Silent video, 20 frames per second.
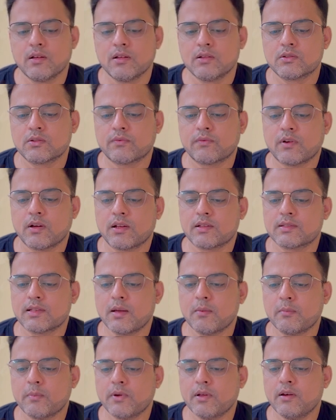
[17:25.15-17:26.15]
So for
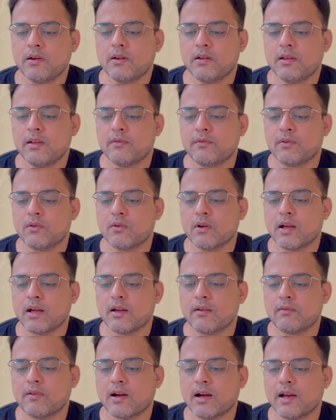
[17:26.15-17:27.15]
example, if you
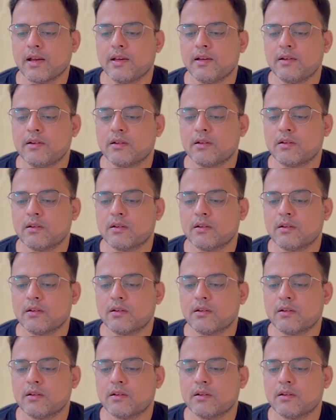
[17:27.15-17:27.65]
have height,